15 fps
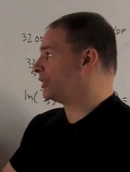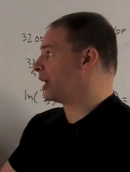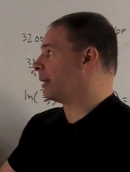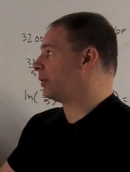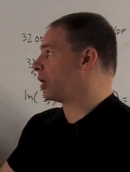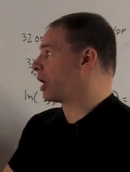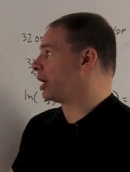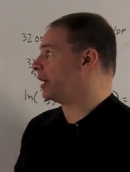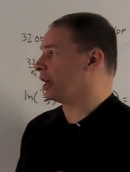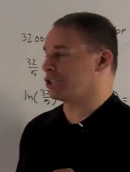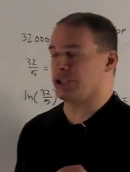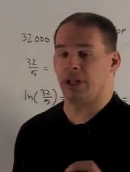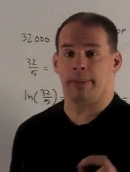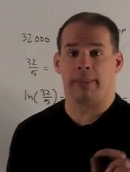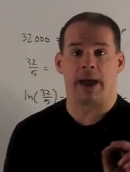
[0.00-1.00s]
we double our
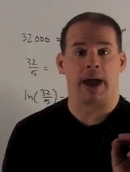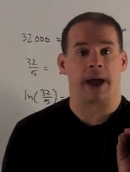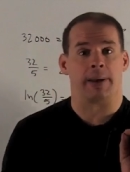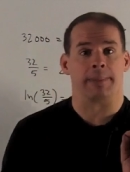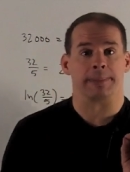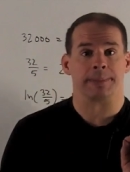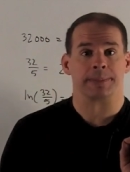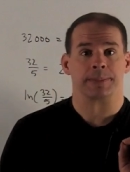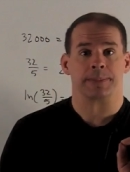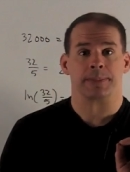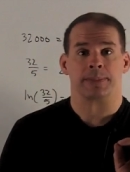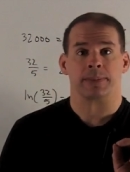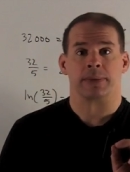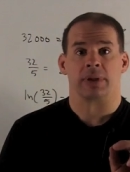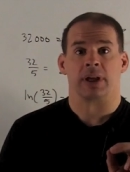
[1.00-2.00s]
initial amount
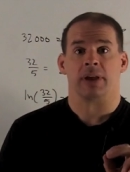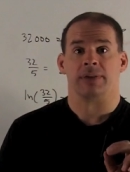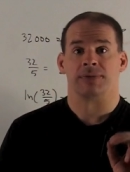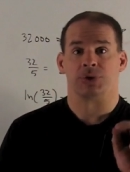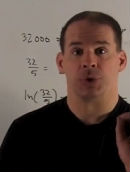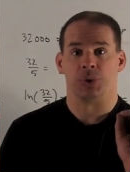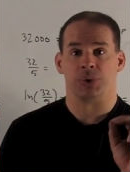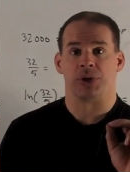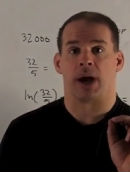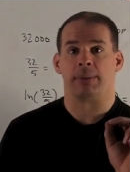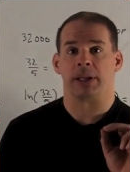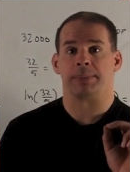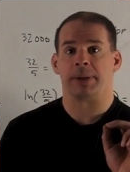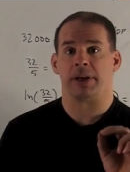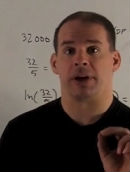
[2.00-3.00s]
two
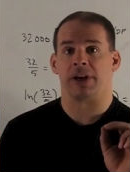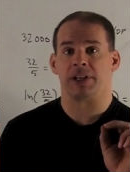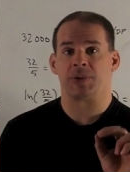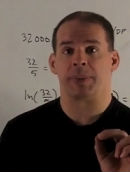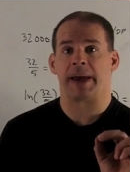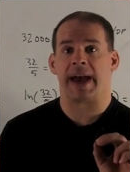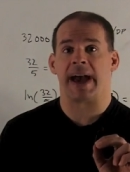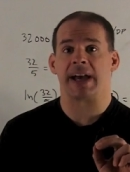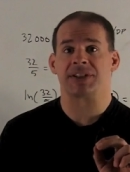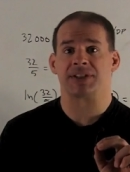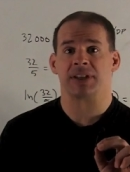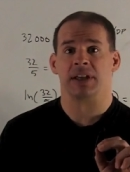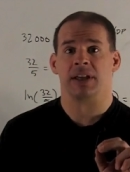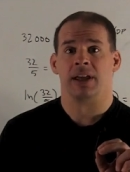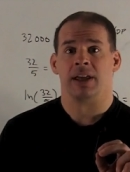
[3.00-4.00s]
doubling periods
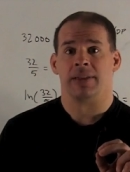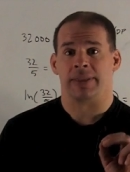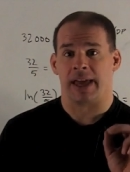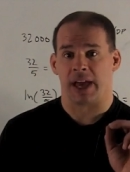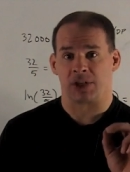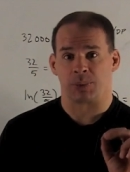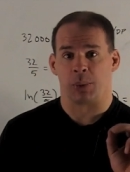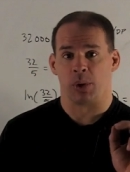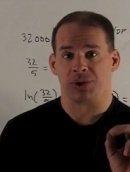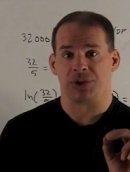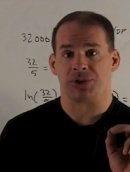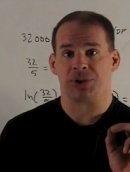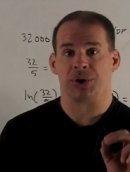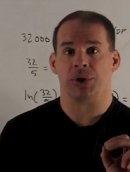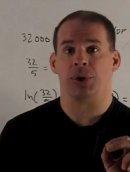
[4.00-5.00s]
passed, the
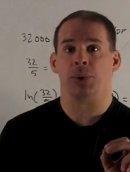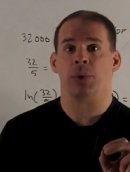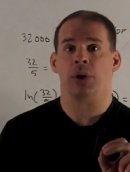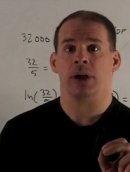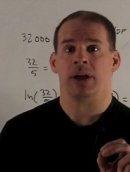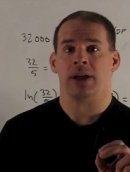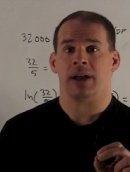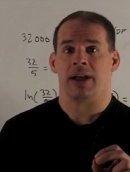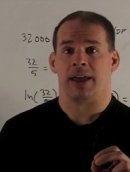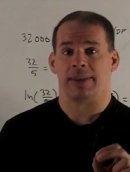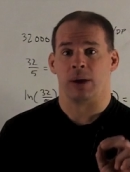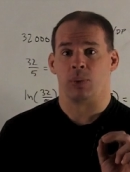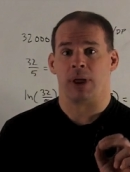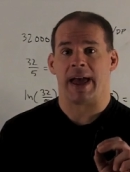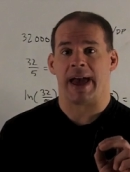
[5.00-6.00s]
exponents of 2,
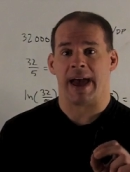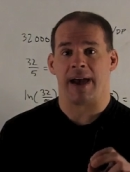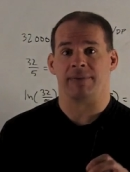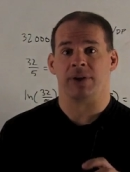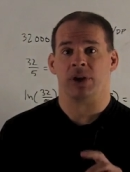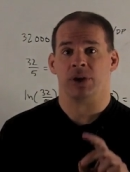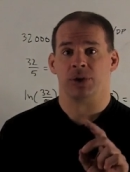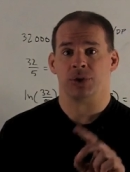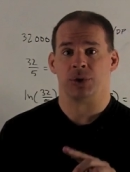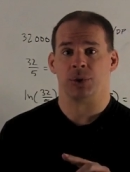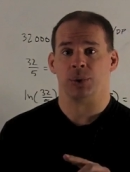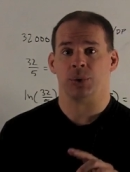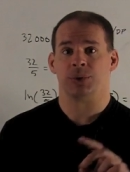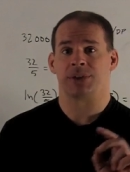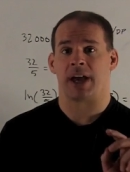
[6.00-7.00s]
and then we'll have
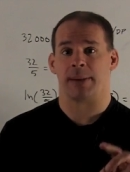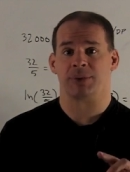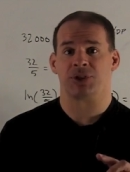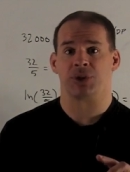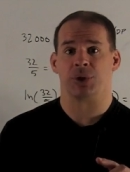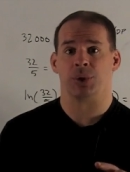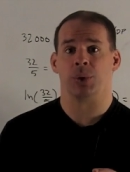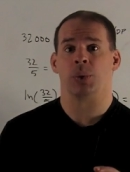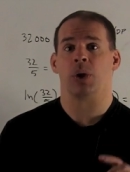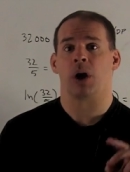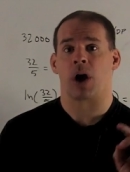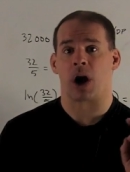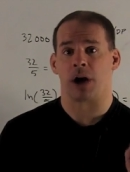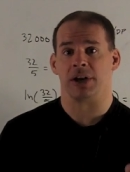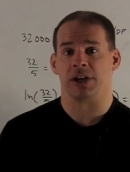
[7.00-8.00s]
2 times 2,
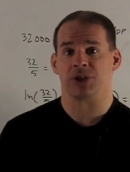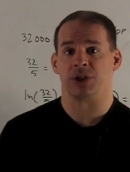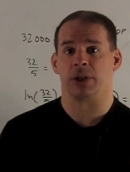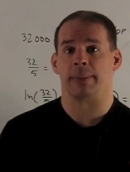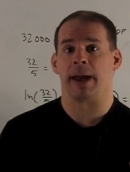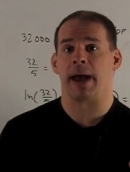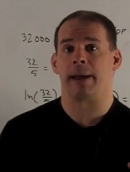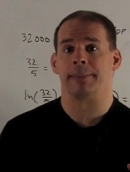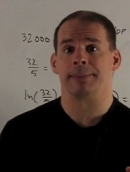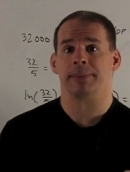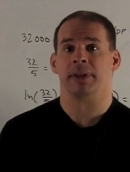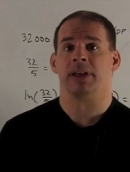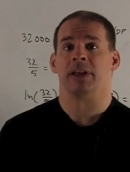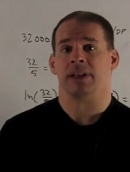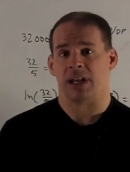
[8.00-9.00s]
our initial amount,
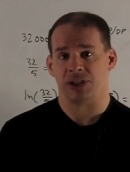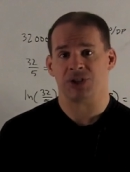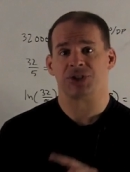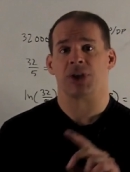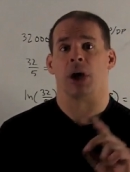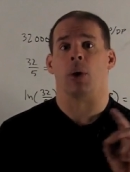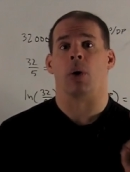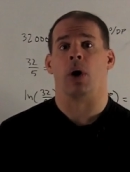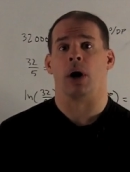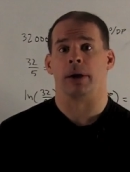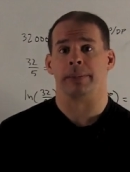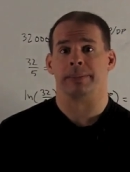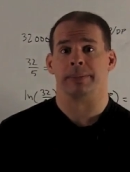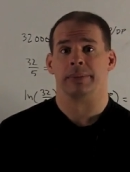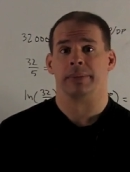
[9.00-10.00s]
and so on.
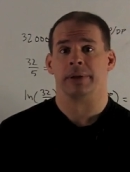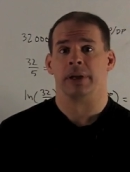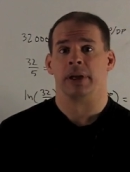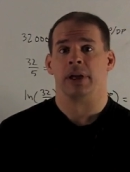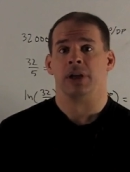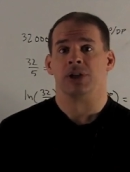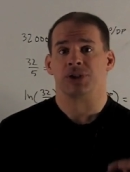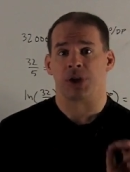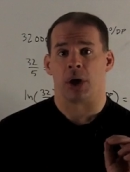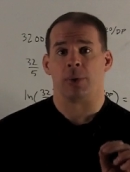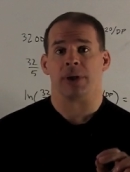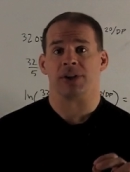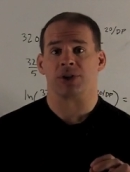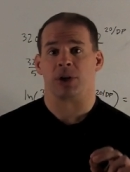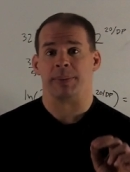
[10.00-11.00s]

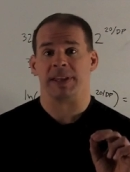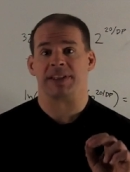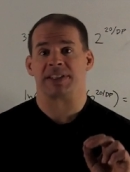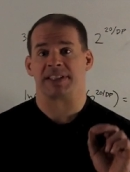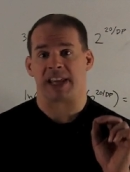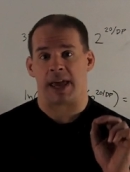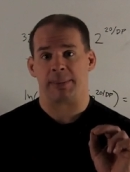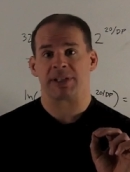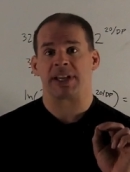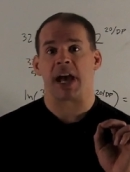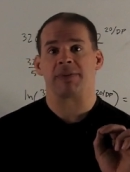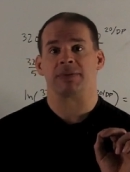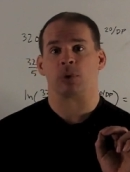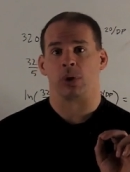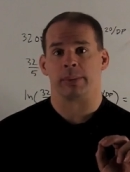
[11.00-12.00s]
So it's going to be the same
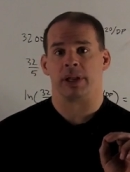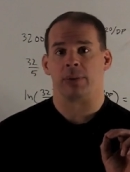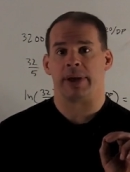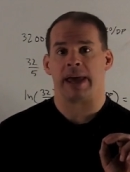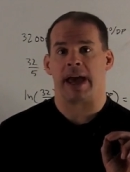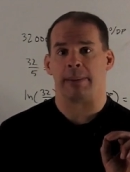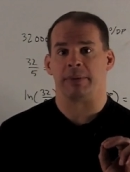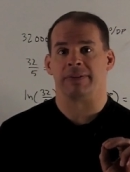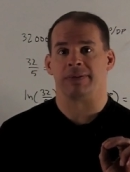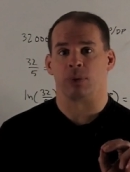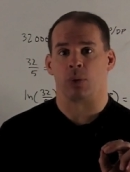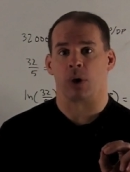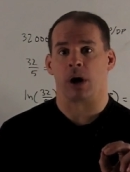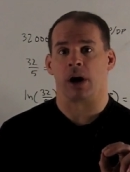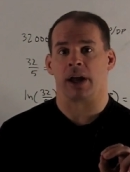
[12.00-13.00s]
exact formula we had
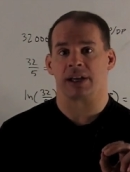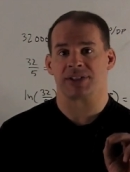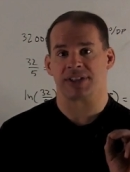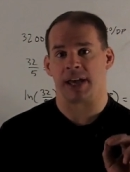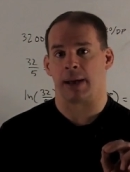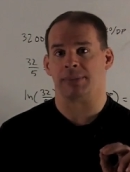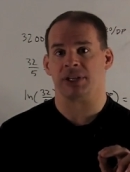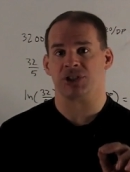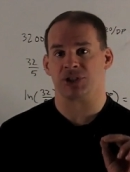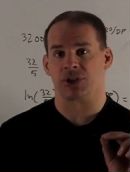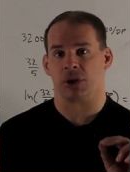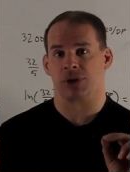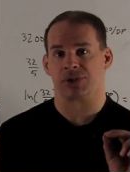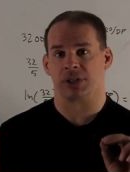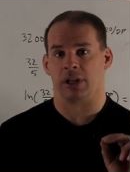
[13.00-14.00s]
before, except it
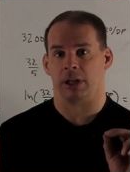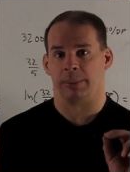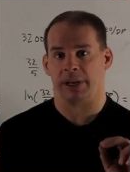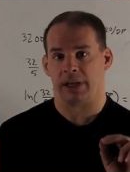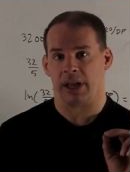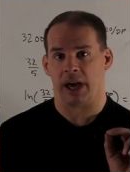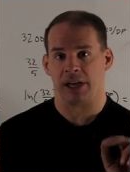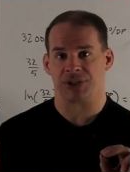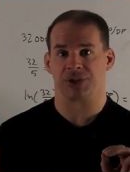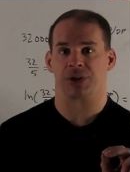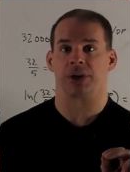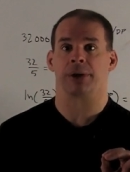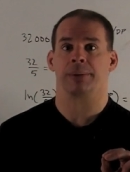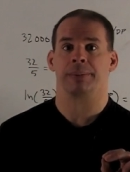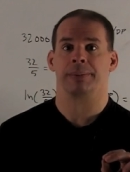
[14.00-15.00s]
just looks a little bit
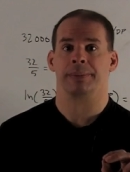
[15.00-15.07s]
nicer.